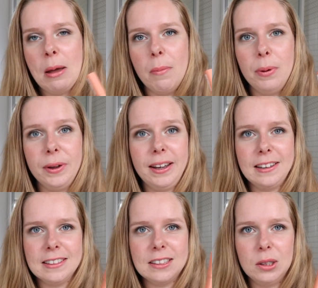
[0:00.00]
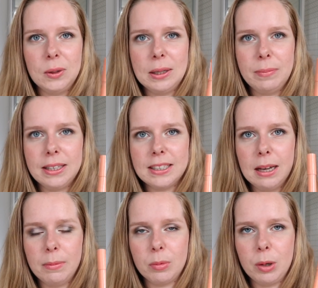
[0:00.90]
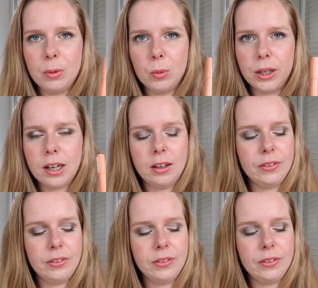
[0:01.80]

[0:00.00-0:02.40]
But also in the meantime, I'm going to be working